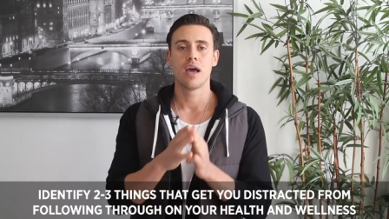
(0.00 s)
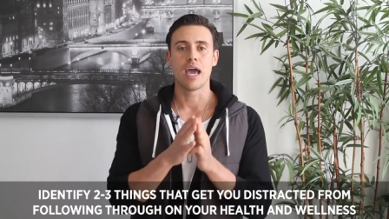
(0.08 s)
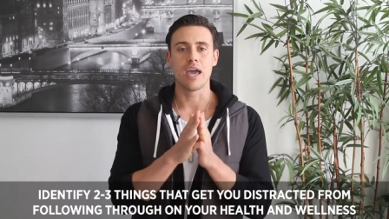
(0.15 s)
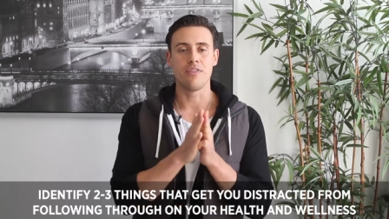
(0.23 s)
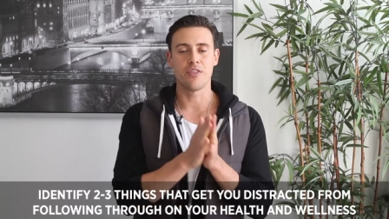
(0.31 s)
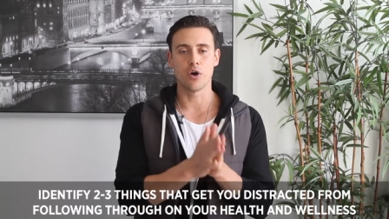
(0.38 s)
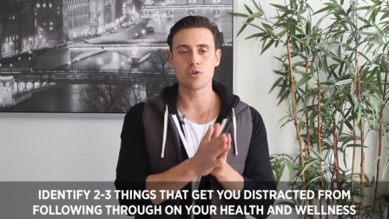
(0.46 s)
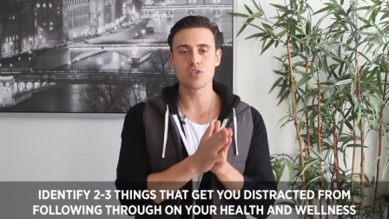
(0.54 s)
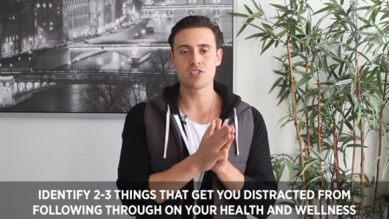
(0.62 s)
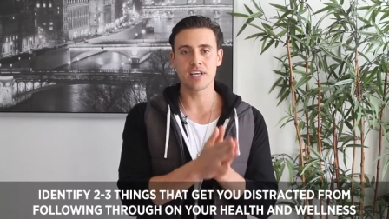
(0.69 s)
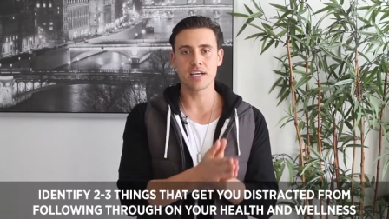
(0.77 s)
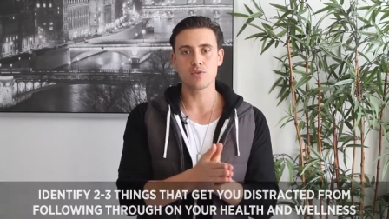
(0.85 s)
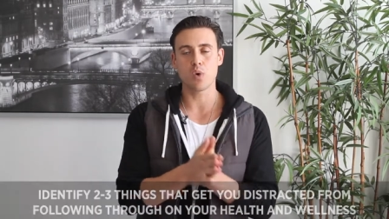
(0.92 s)
And those
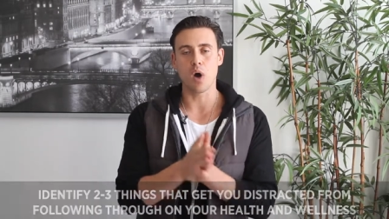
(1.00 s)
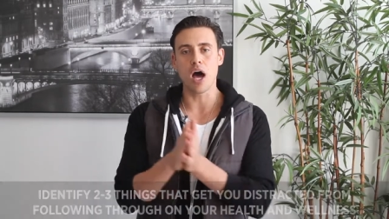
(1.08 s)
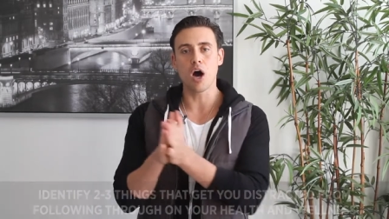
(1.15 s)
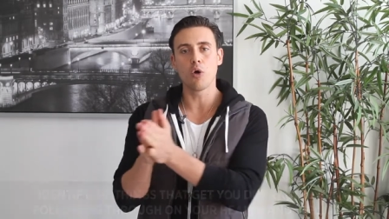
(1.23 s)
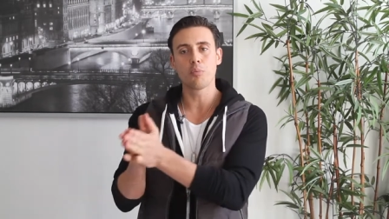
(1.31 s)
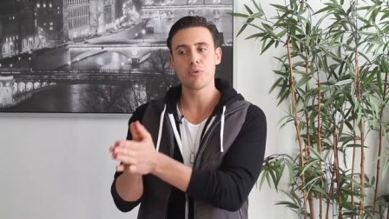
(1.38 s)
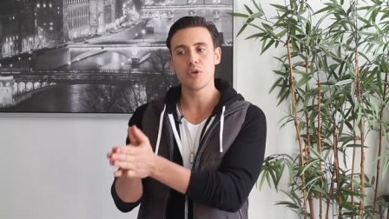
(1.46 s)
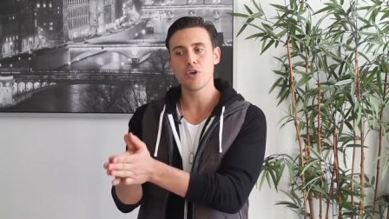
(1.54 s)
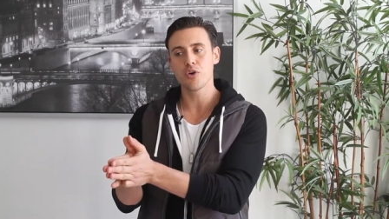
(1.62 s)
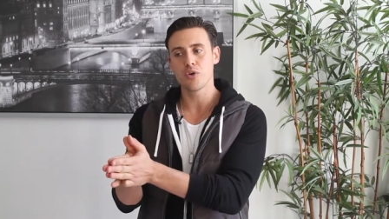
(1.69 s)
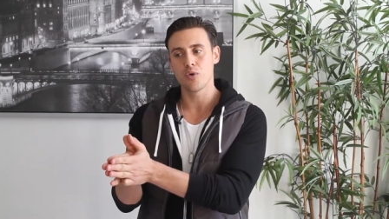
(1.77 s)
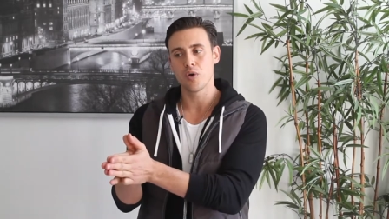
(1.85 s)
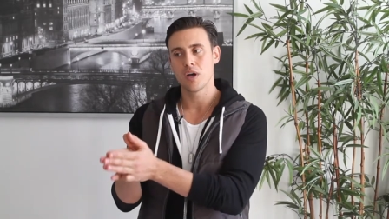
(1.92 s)
things will help
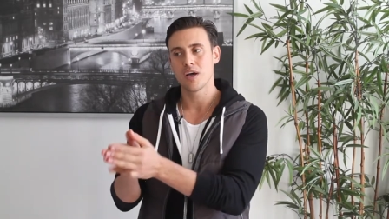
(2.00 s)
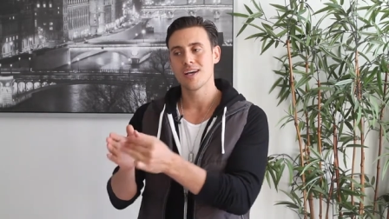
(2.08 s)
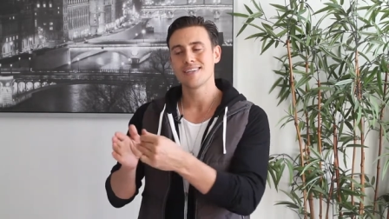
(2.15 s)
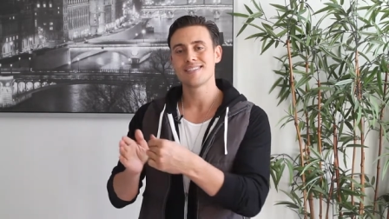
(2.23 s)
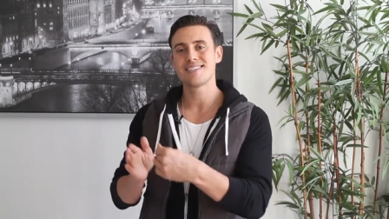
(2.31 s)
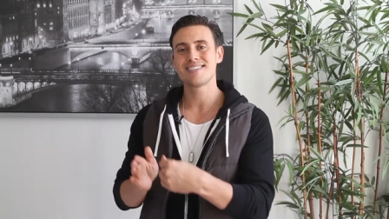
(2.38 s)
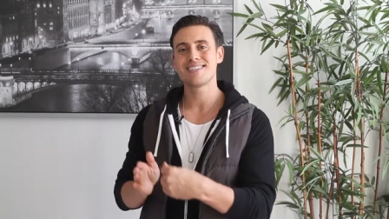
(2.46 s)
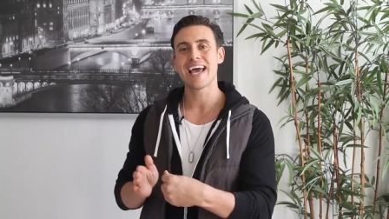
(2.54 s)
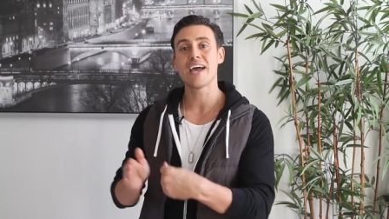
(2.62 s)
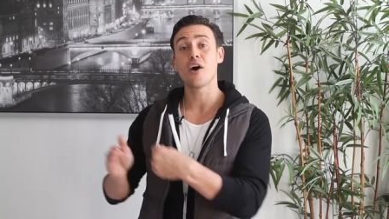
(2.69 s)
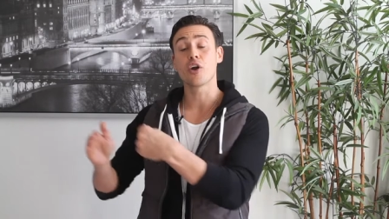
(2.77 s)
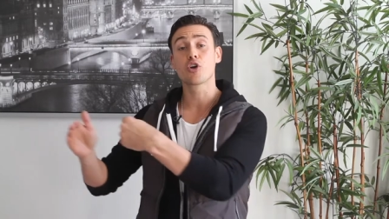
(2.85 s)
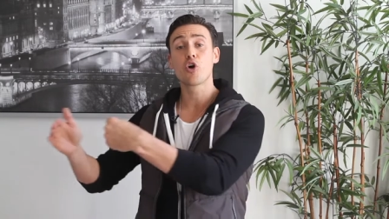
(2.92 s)
you stay
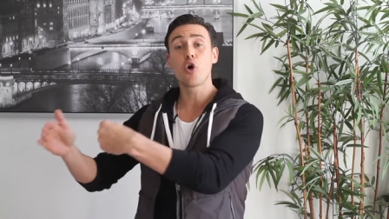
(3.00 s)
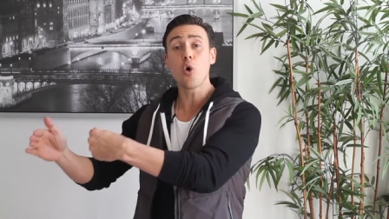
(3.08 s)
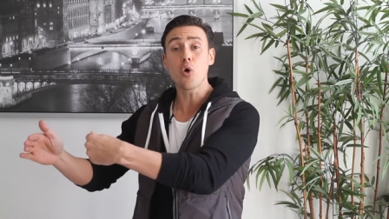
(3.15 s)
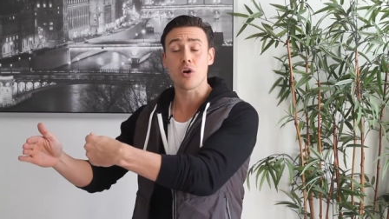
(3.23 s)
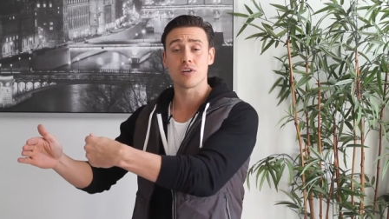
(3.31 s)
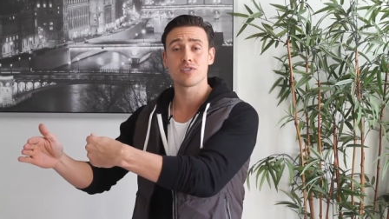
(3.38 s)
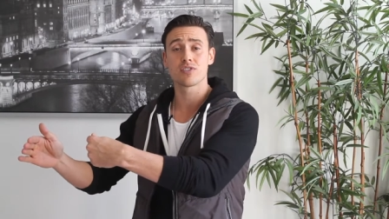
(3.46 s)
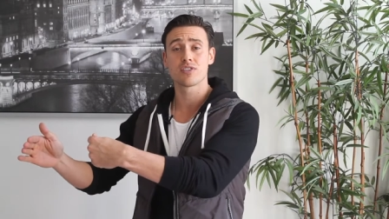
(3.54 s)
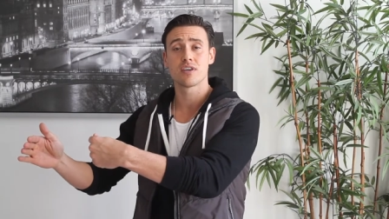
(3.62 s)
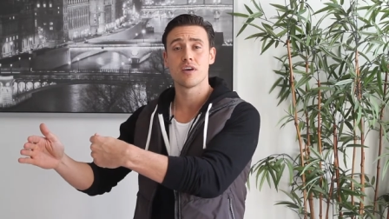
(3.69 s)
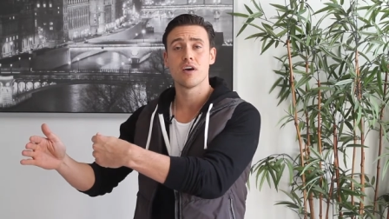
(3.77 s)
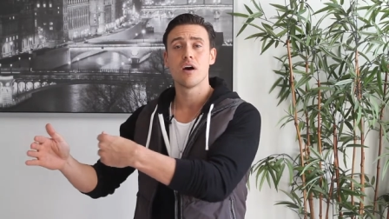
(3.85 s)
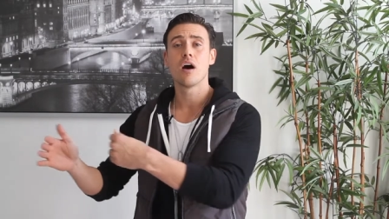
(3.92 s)
on course
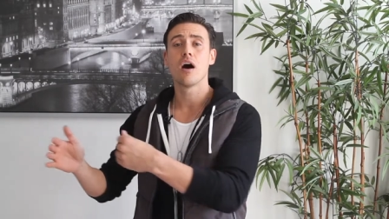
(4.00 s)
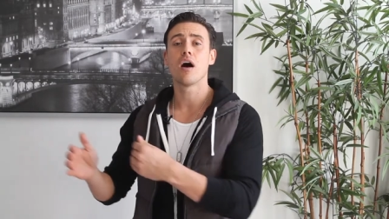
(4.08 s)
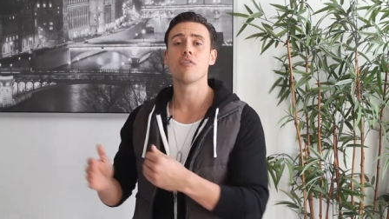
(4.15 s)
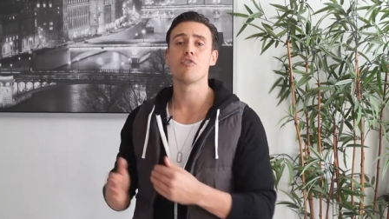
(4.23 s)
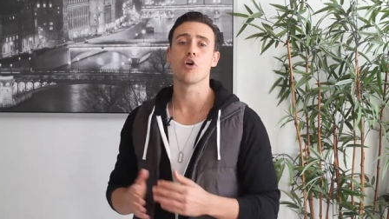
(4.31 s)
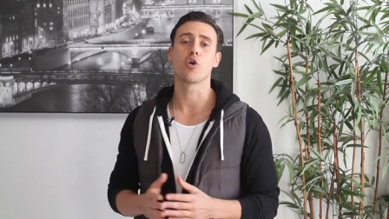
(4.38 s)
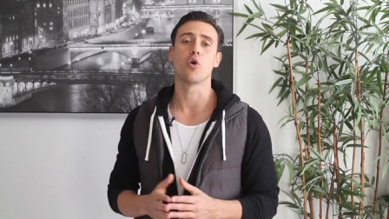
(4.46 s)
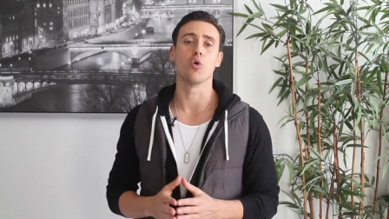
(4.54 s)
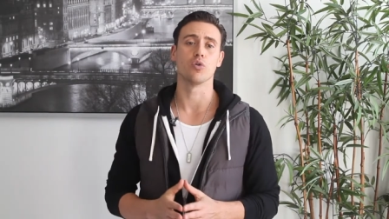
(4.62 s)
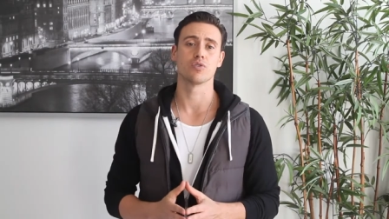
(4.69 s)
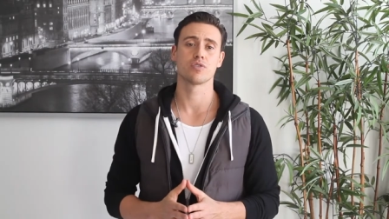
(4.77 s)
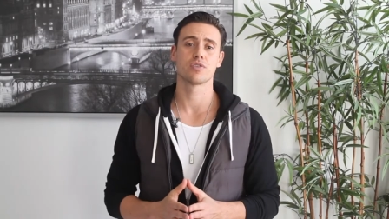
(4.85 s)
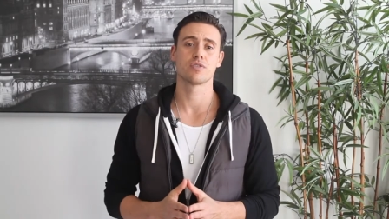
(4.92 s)
of your
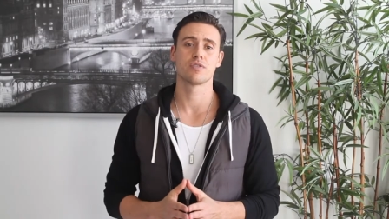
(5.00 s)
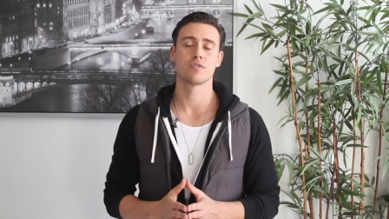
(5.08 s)
goals.